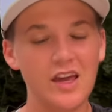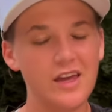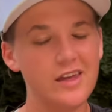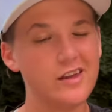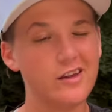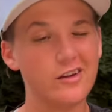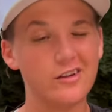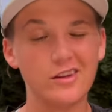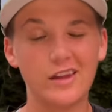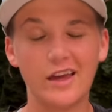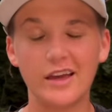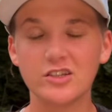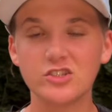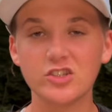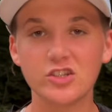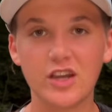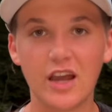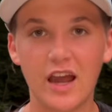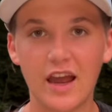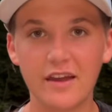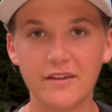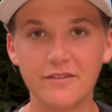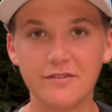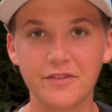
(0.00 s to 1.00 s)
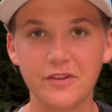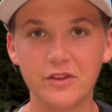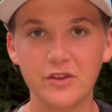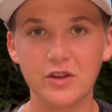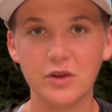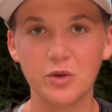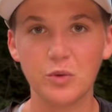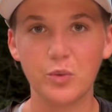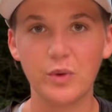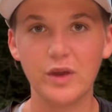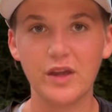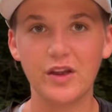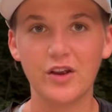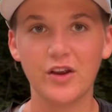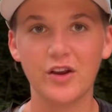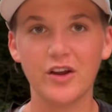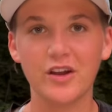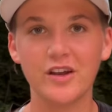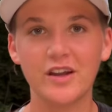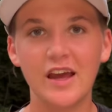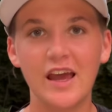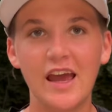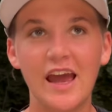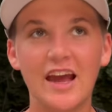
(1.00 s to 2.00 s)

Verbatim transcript: your legs are kind of feeling weird